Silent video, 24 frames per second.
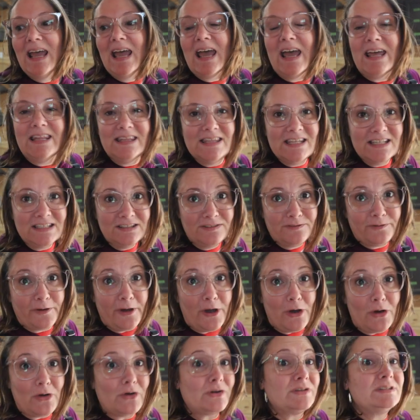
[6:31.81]
And this,
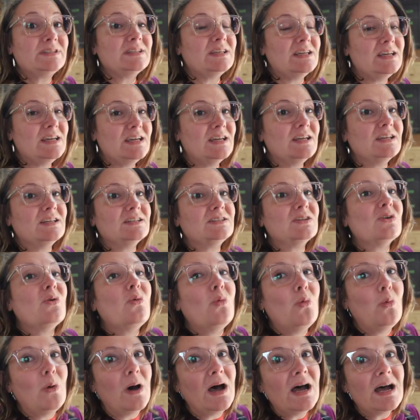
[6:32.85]
folks, is
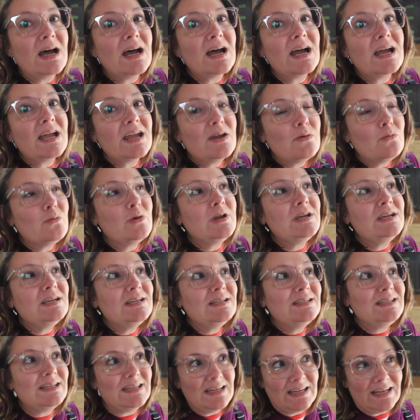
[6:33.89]
why we
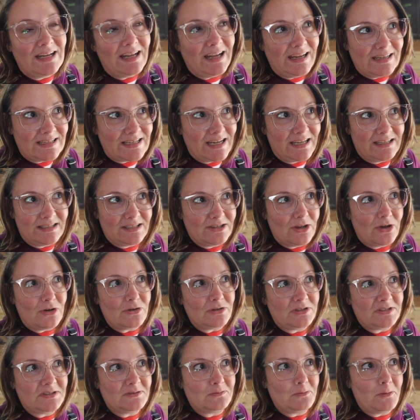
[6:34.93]
DNA test
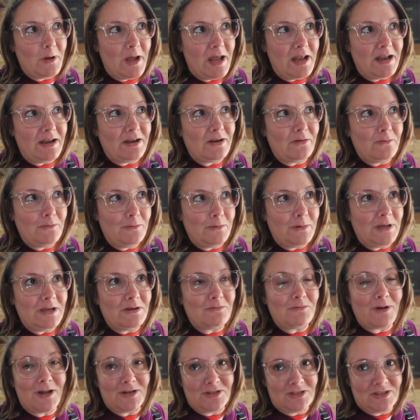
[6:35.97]
goats when we
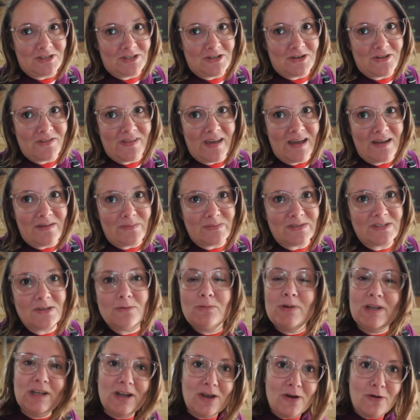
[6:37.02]
register them, so
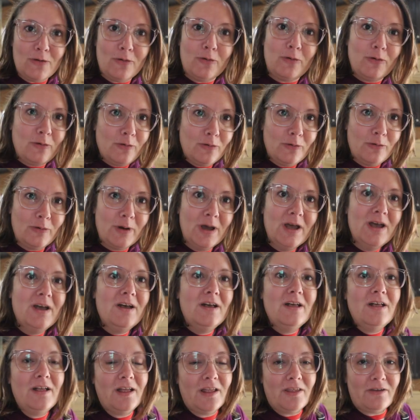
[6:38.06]
we know who
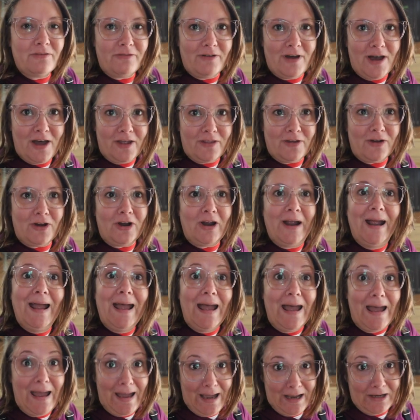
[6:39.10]
the father
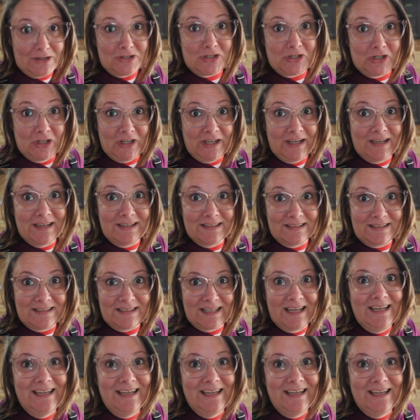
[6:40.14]
actually is.